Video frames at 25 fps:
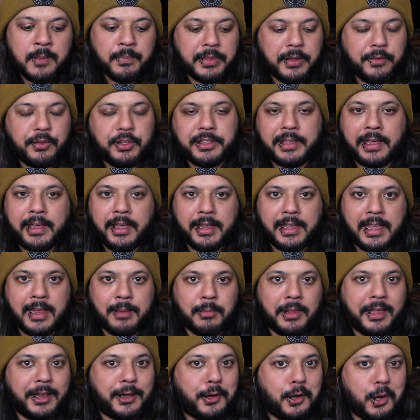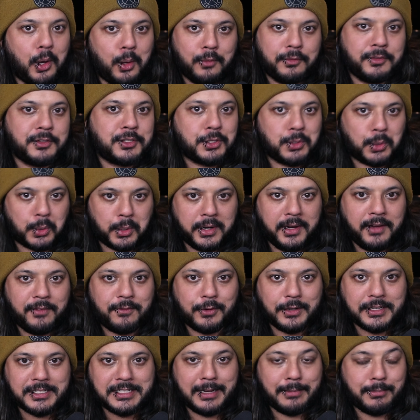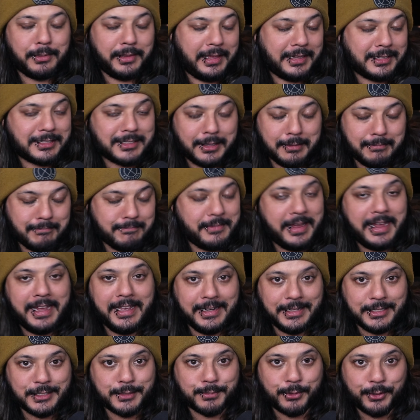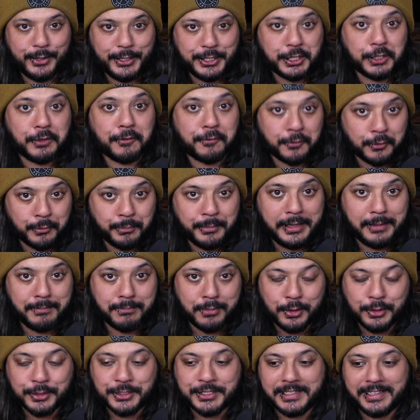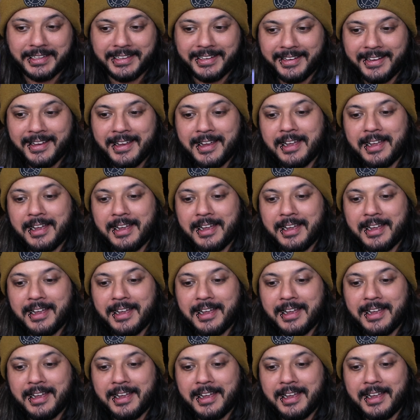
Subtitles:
If you take a game like Golf Story, for example, that's the main inspiration for me personally,